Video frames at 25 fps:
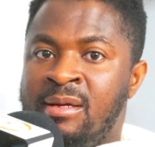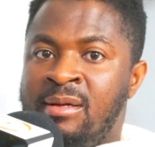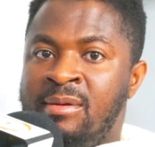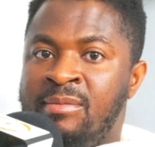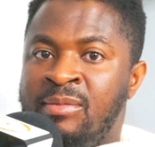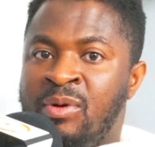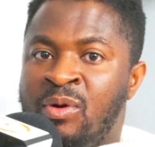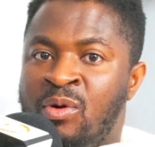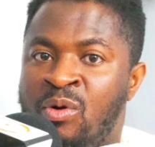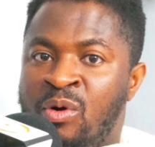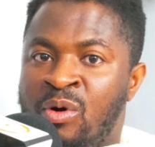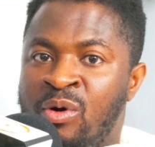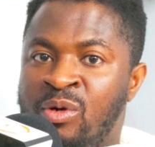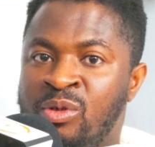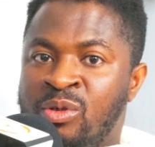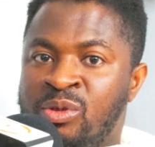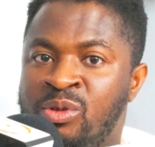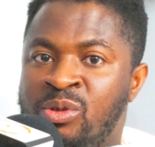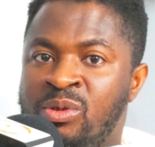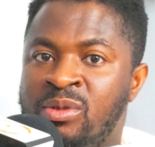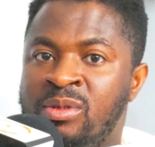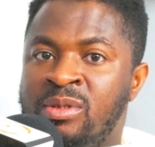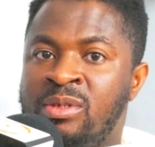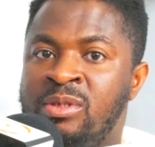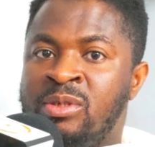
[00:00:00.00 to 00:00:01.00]

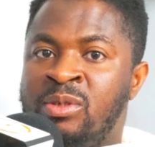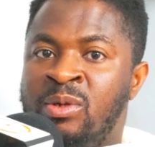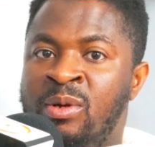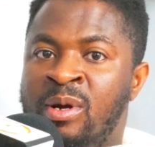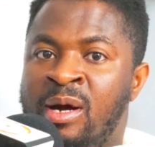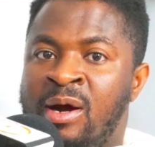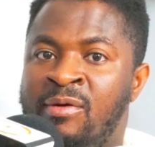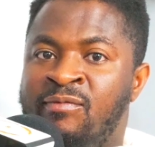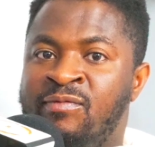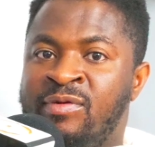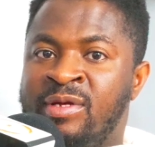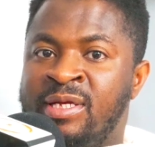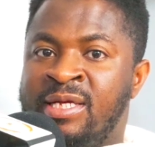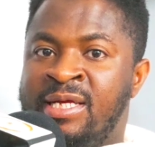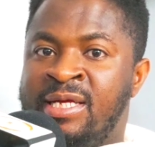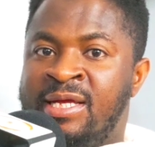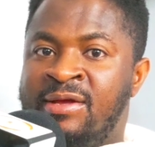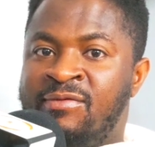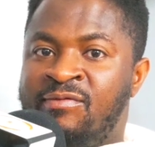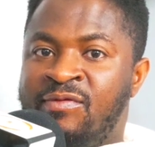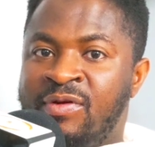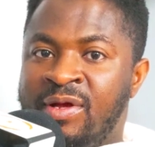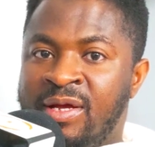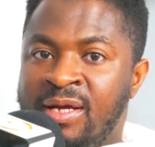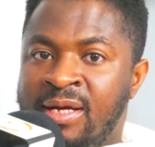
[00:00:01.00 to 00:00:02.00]
because you have
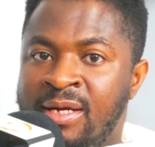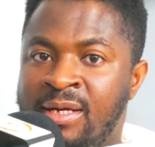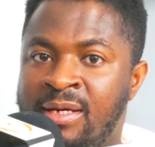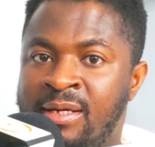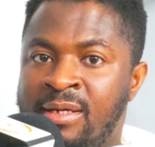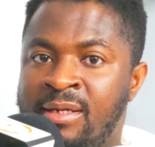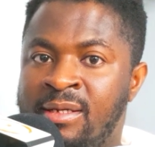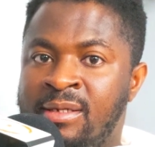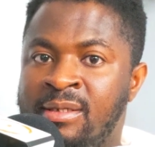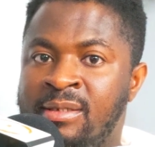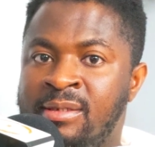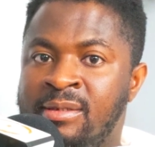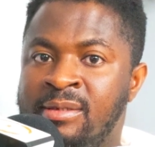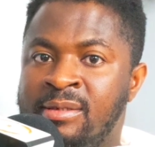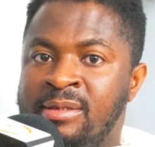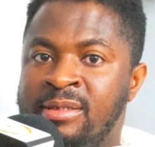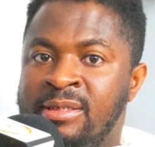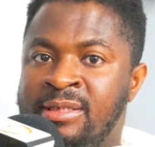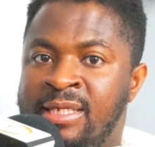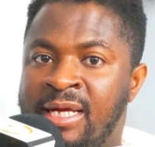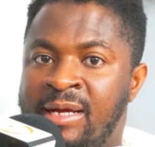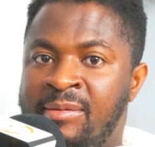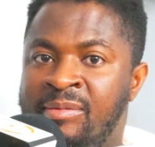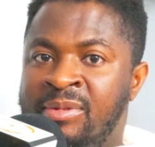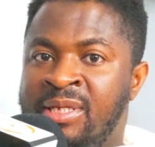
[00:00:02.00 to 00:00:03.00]
given
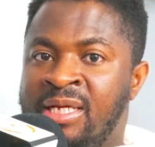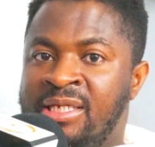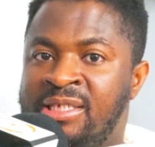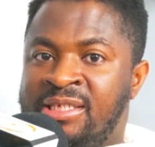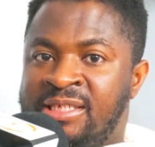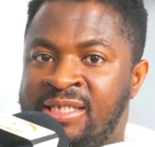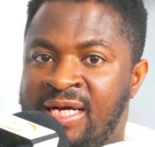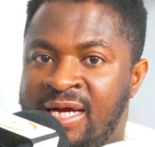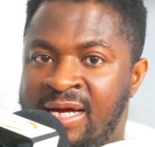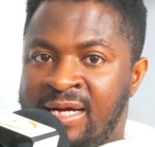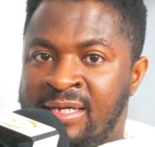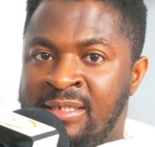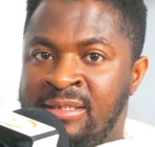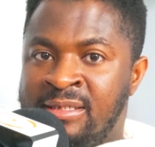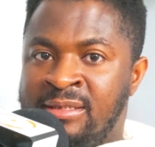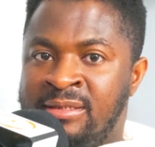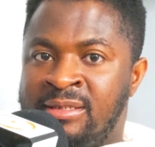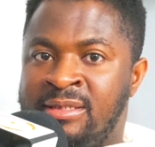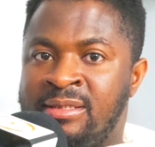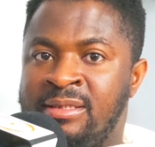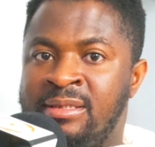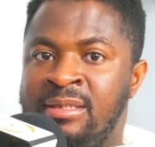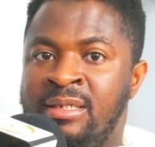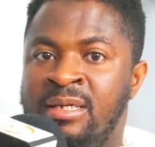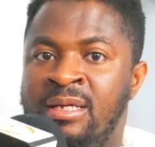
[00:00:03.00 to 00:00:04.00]
them the
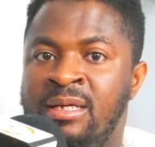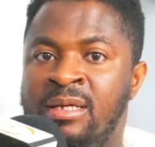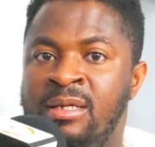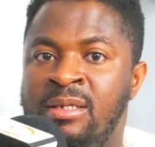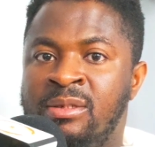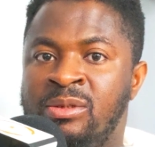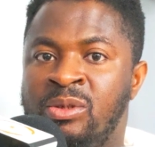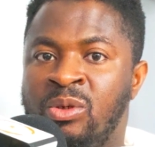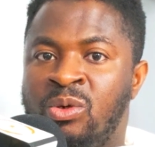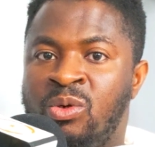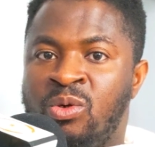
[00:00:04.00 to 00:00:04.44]
chance to